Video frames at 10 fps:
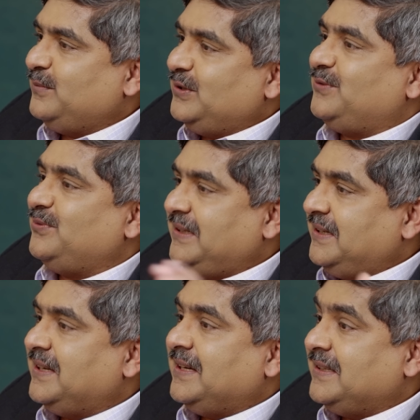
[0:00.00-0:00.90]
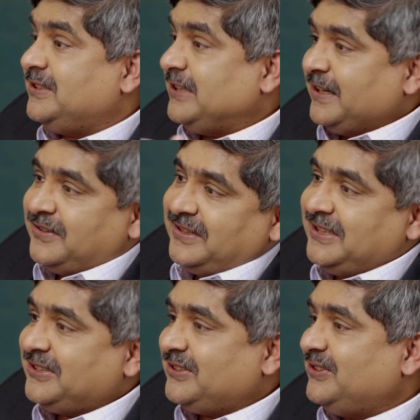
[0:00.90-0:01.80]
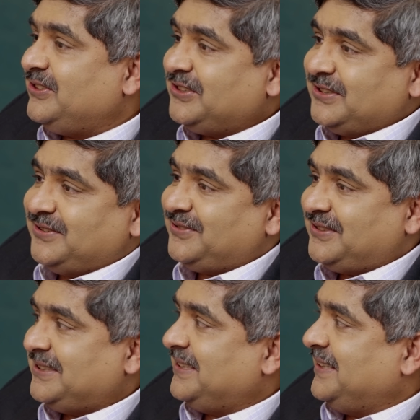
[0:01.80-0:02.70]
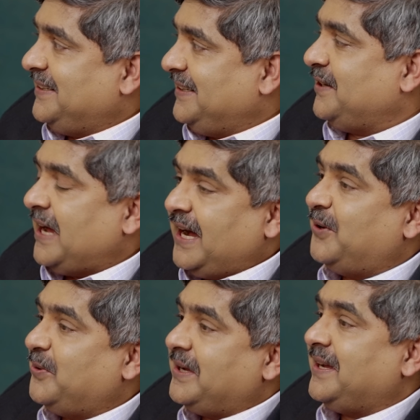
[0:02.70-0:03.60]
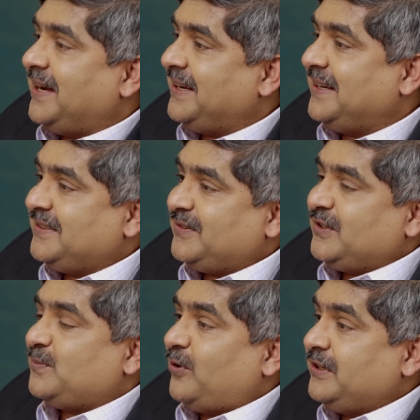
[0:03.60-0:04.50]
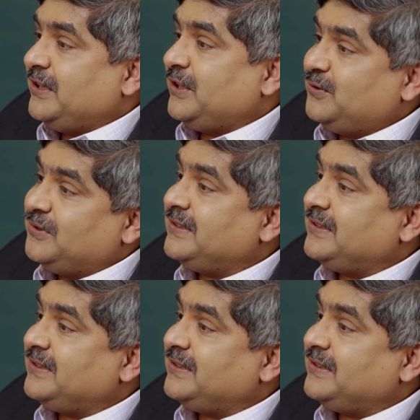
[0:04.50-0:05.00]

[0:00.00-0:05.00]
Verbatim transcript: between the generational shift in how AI is responding to the